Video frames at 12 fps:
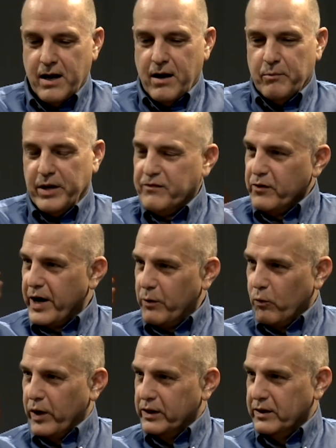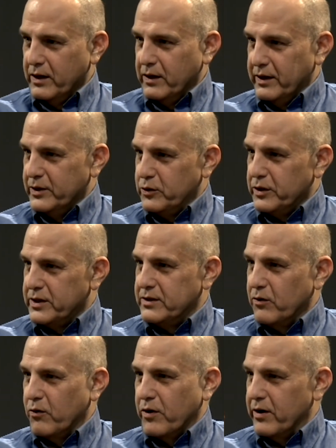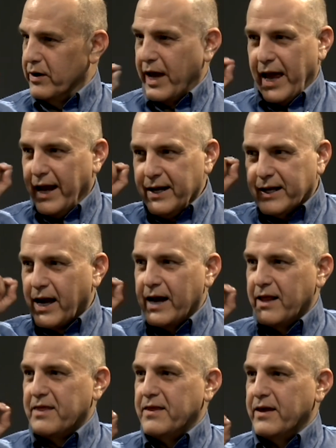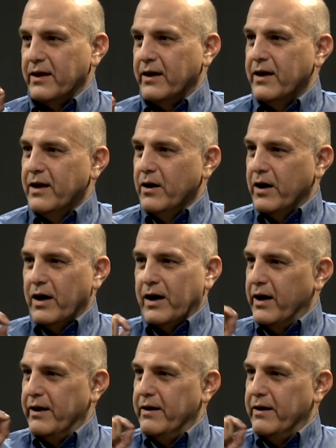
but if you had one little interest or any kind of thing uh,